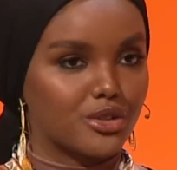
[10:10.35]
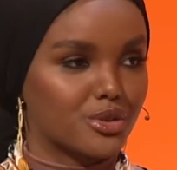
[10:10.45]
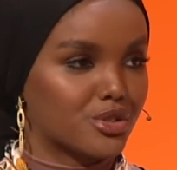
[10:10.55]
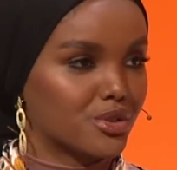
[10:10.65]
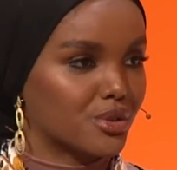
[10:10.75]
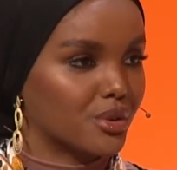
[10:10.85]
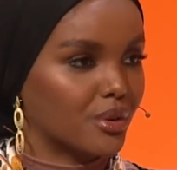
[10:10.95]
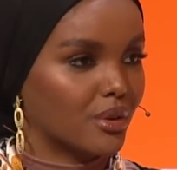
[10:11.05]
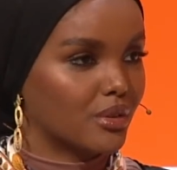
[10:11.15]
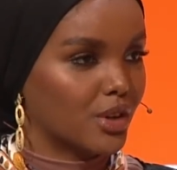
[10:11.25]
due
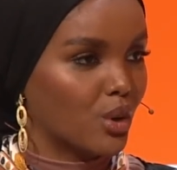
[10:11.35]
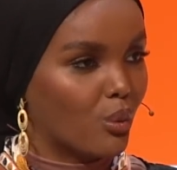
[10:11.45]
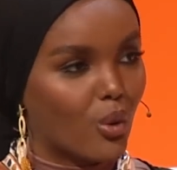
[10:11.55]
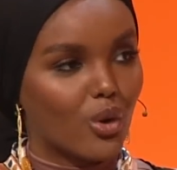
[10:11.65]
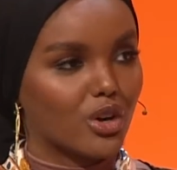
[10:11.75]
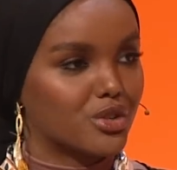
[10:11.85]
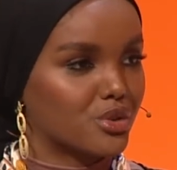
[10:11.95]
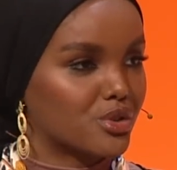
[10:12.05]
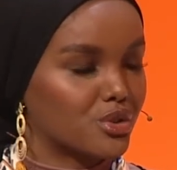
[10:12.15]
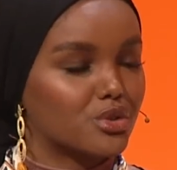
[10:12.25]
to war,
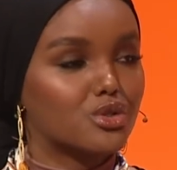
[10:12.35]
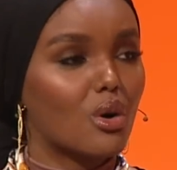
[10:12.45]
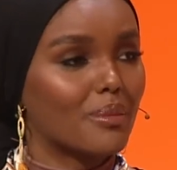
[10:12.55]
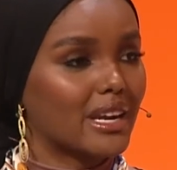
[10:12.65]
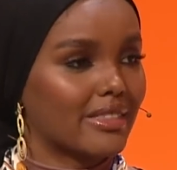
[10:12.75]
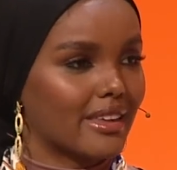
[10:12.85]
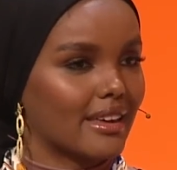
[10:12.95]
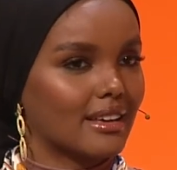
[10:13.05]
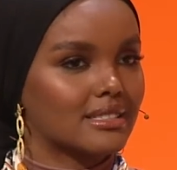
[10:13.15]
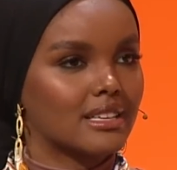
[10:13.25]
due to so many
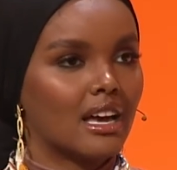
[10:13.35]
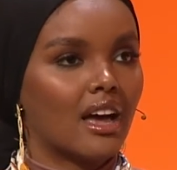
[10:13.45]
things.